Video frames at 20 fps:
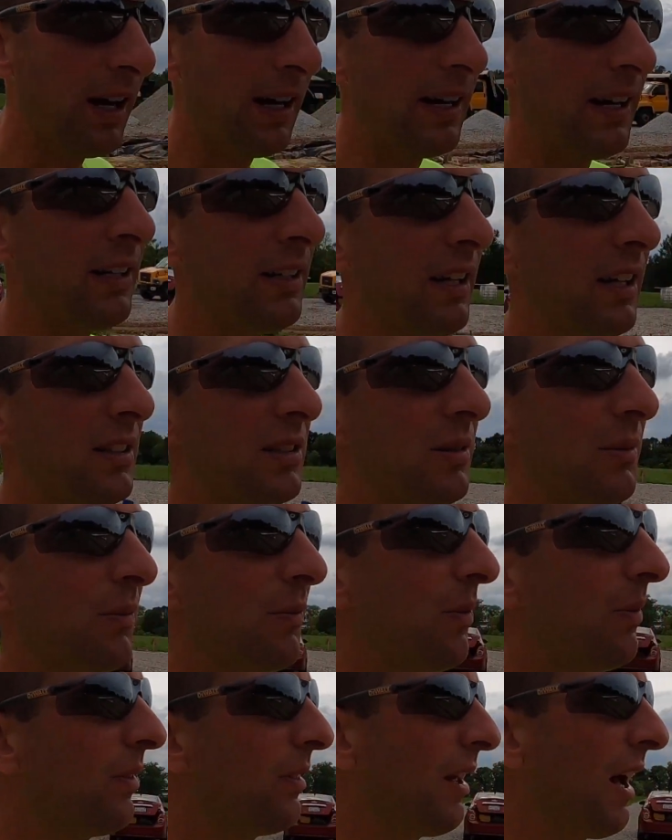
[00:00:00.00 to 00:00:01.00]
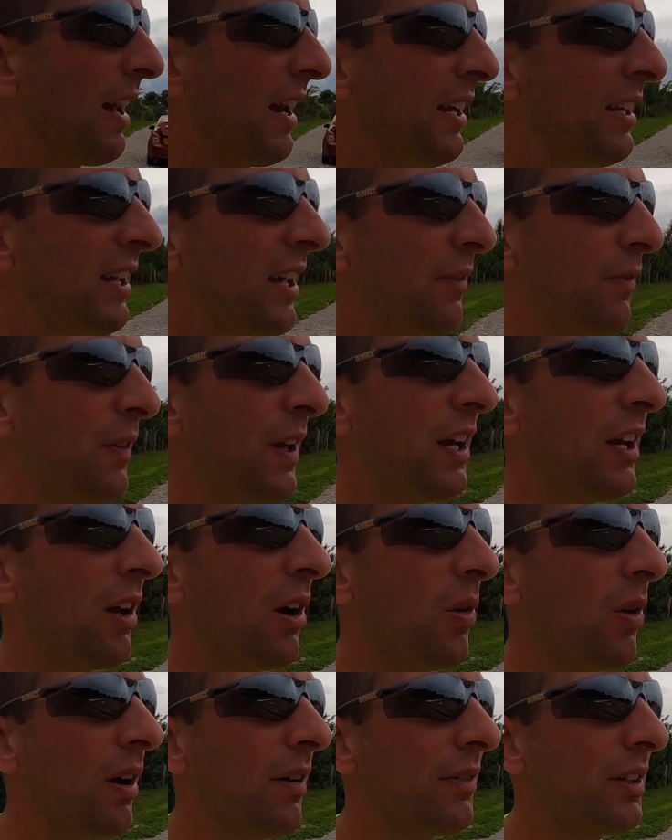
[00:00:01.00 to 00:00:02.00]
I didn't get
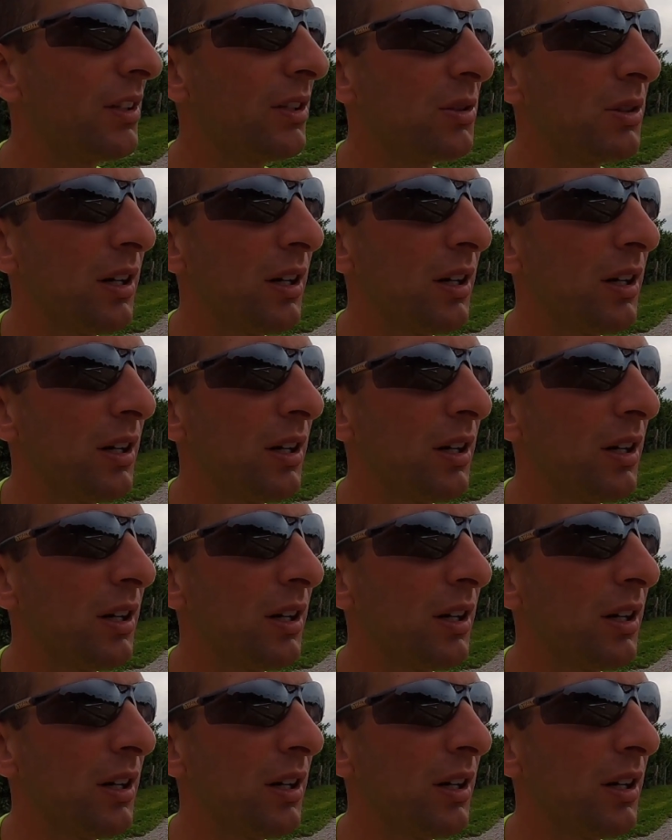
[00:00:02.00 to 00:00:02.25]
video of it